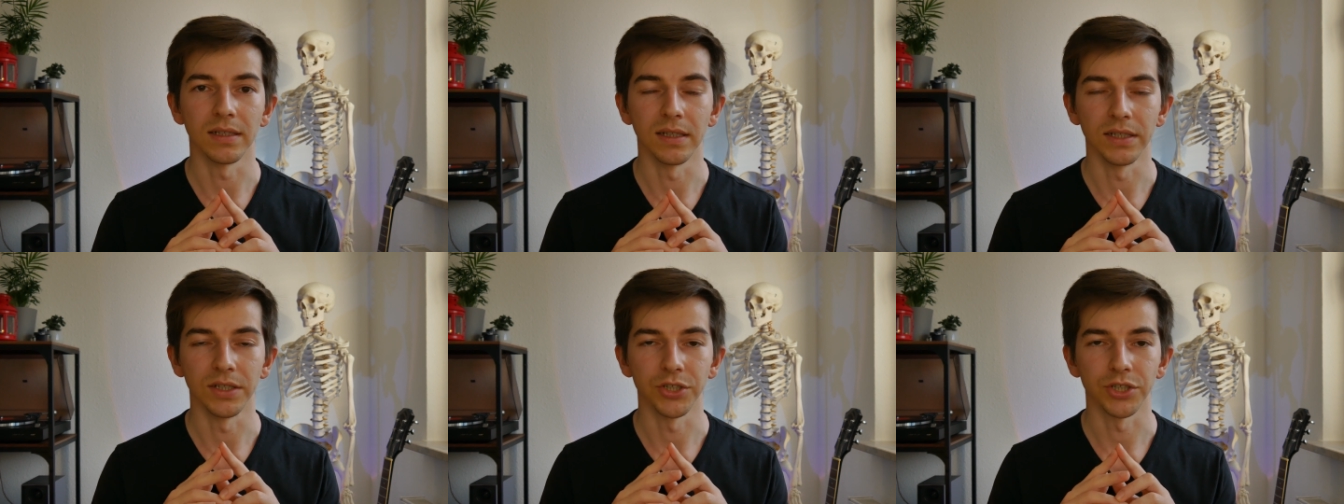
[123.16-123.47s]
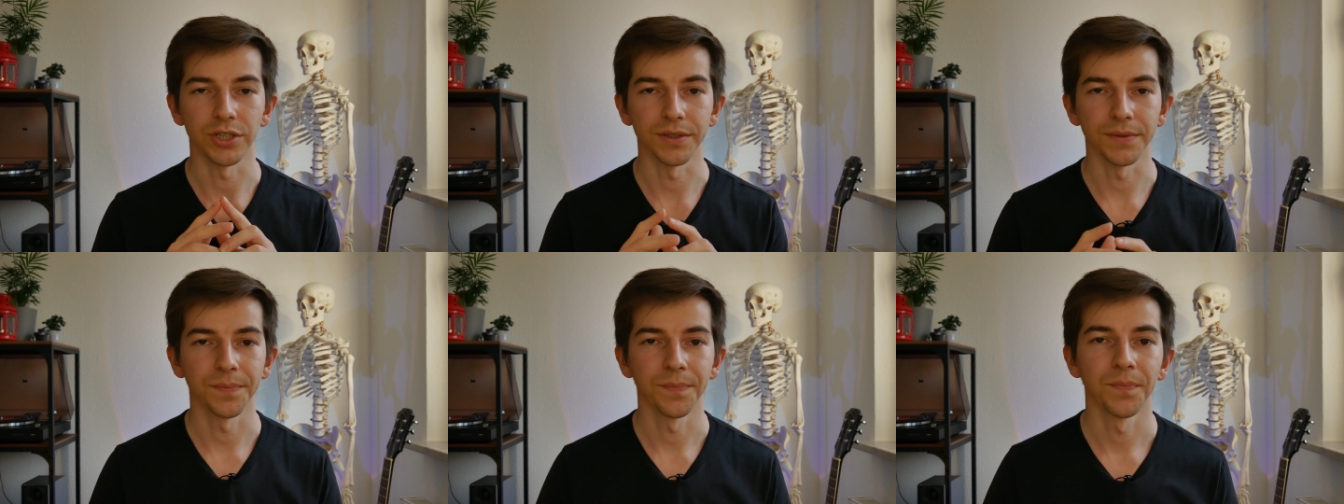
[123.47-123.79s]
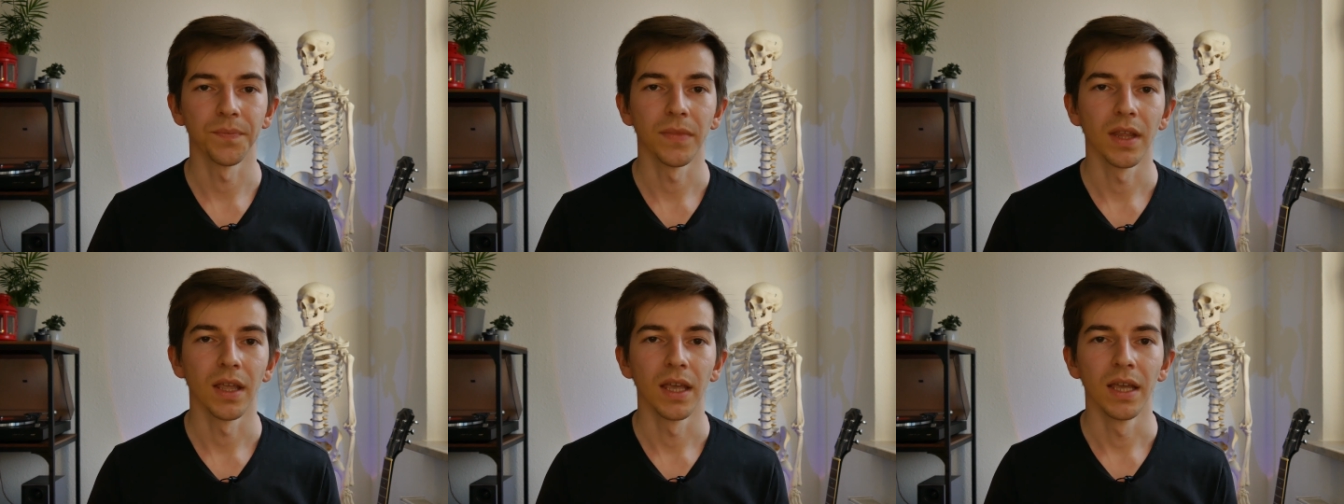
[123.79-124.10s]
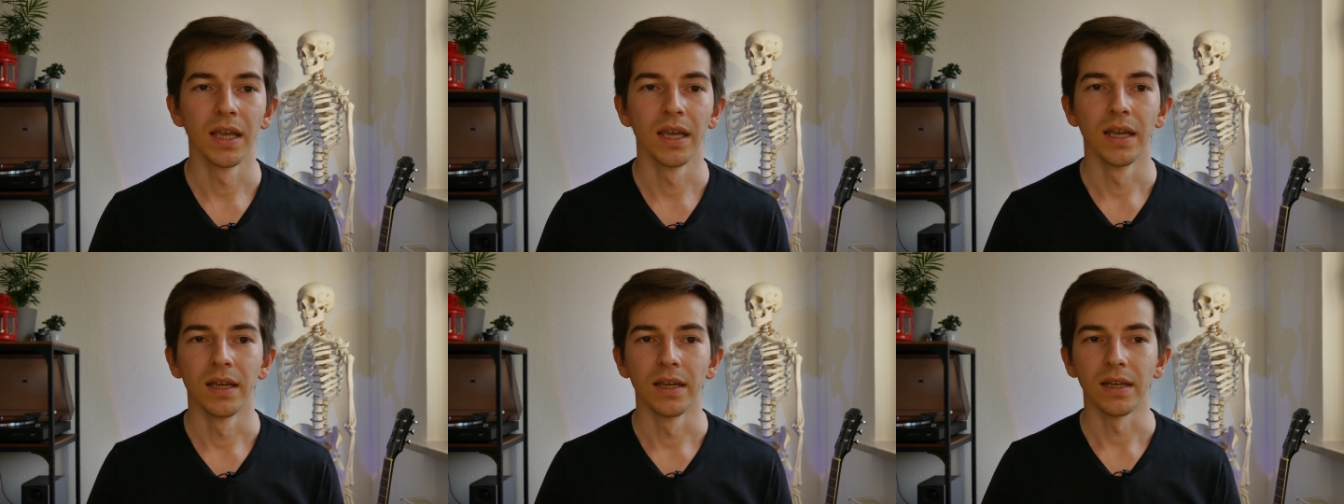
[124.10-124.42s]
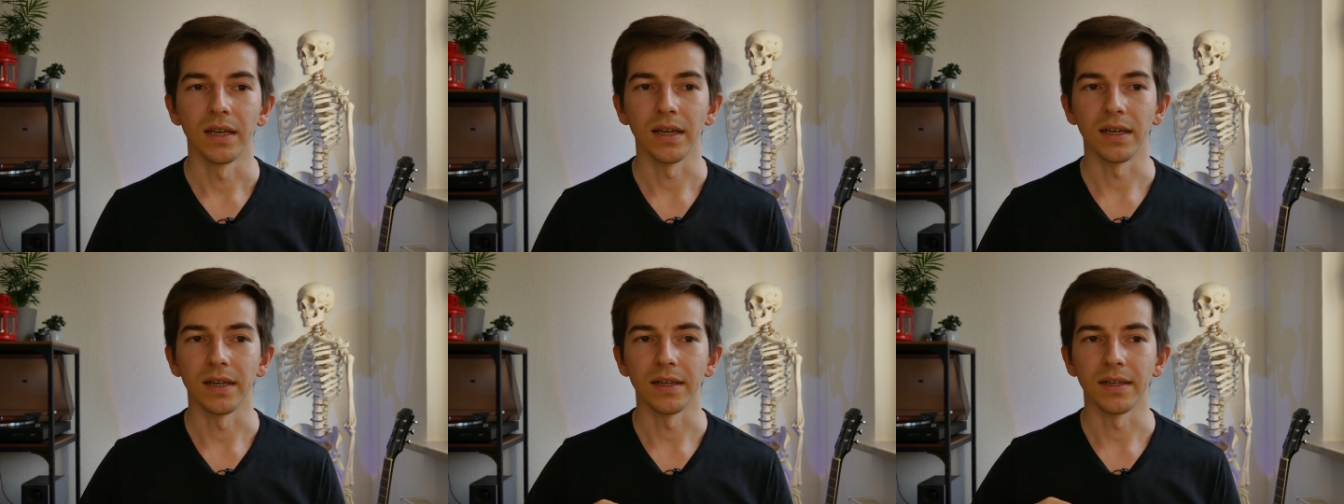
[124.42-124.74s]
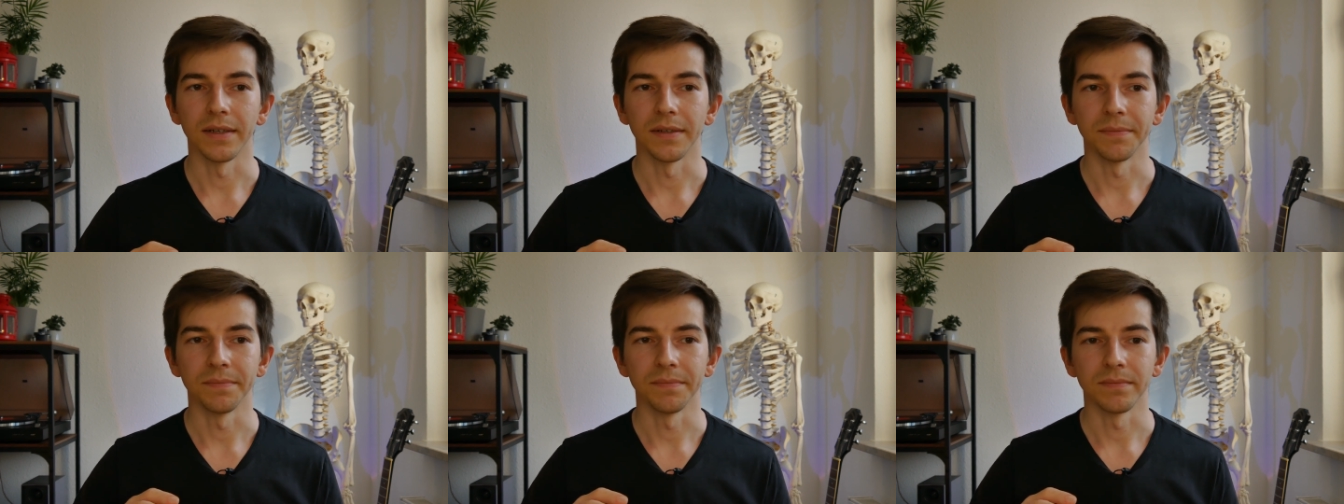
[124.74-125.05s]
deletion.
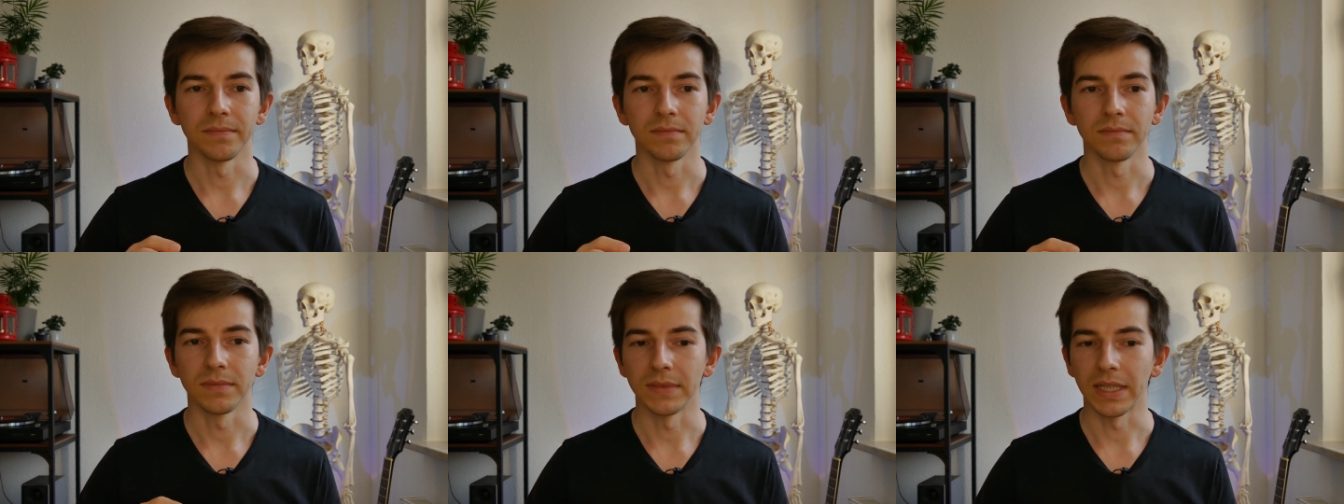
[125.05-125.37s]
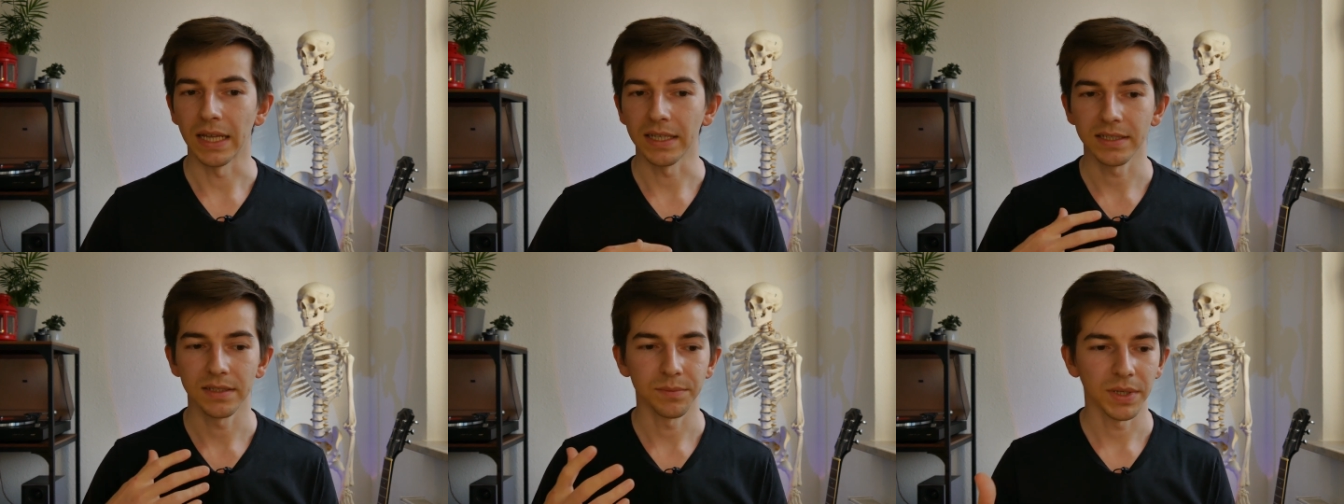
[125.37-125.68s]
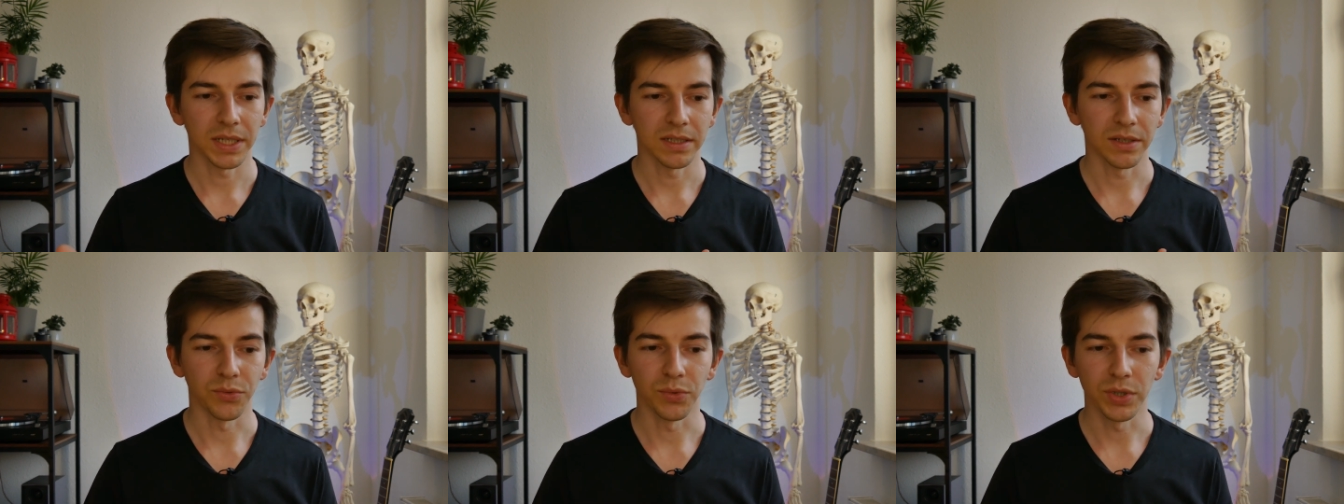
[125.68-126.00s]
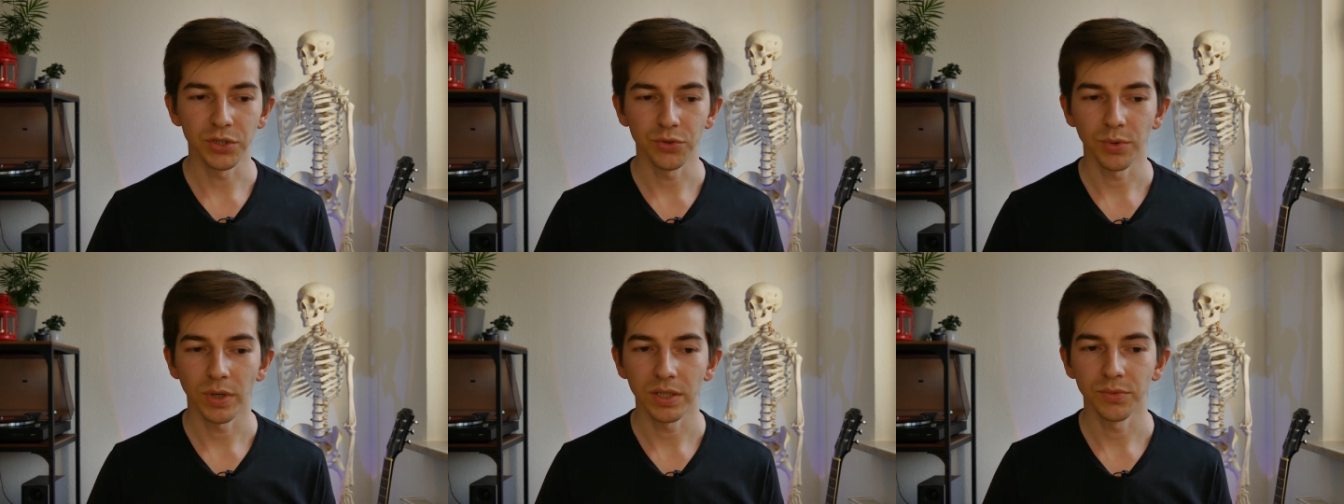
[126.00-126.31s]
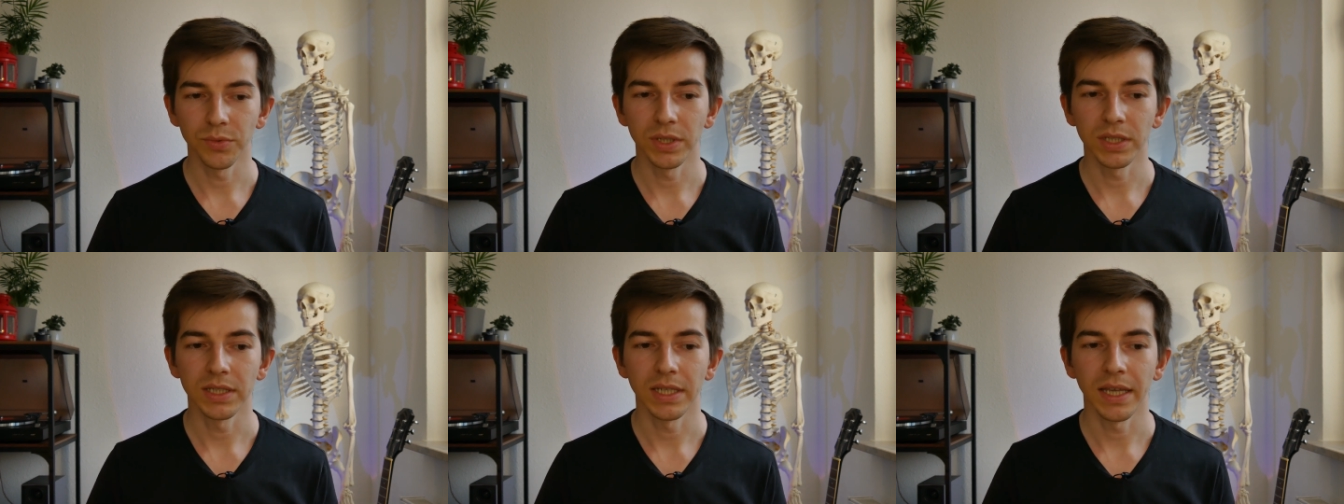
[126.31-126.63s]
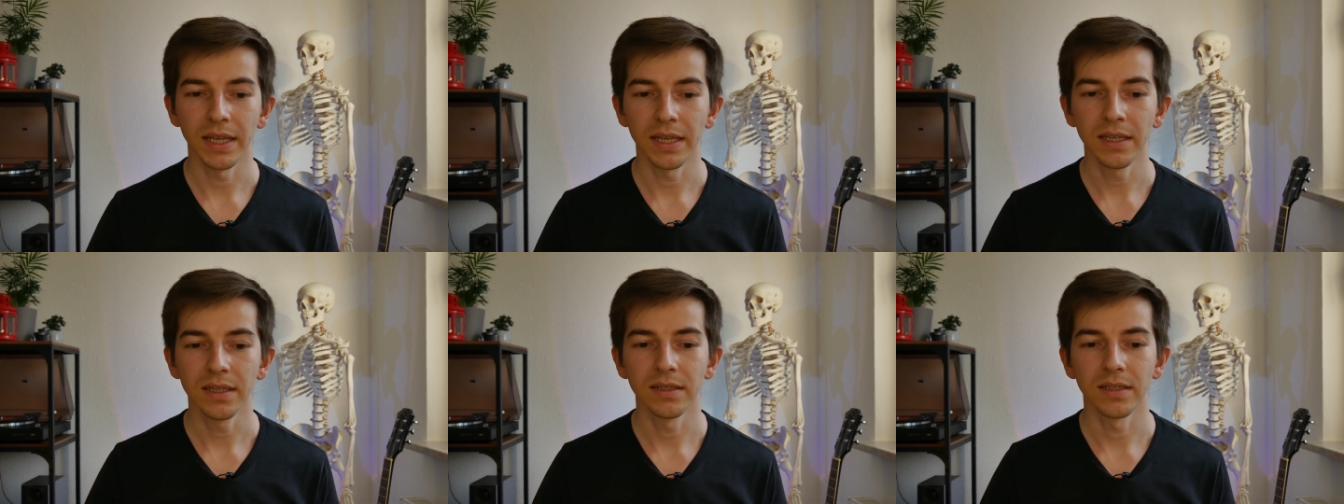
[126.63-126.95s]
Um, doesn't matter which one we
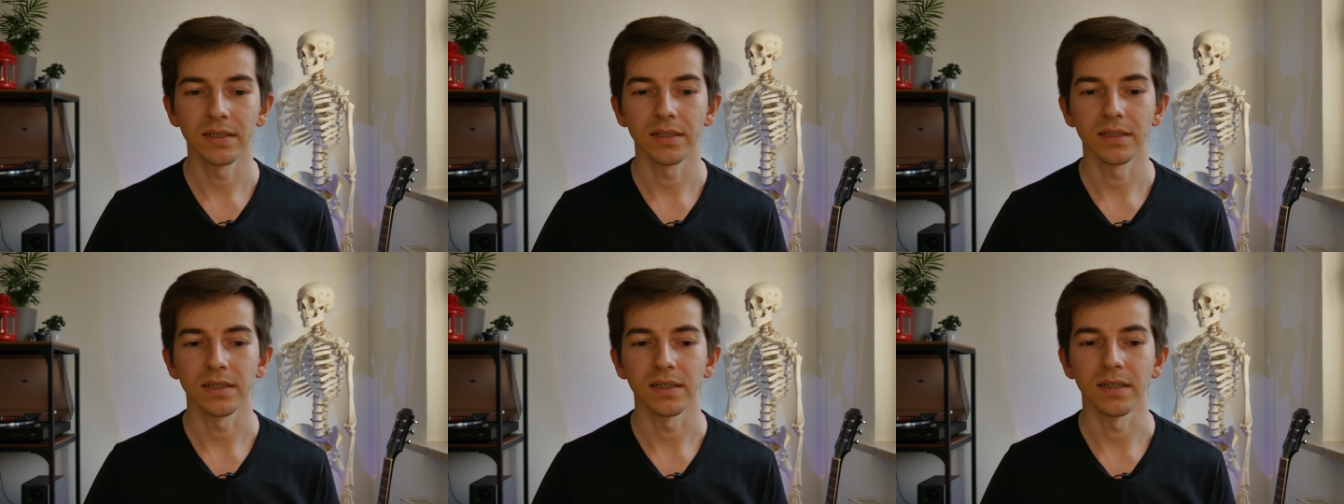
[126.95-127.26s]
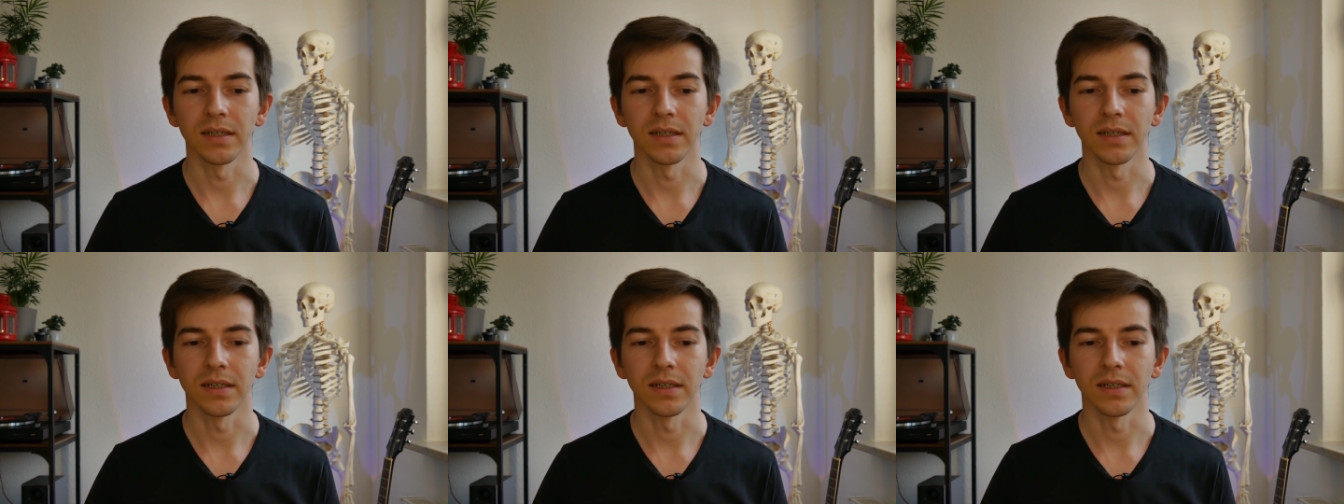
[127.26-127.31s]
take,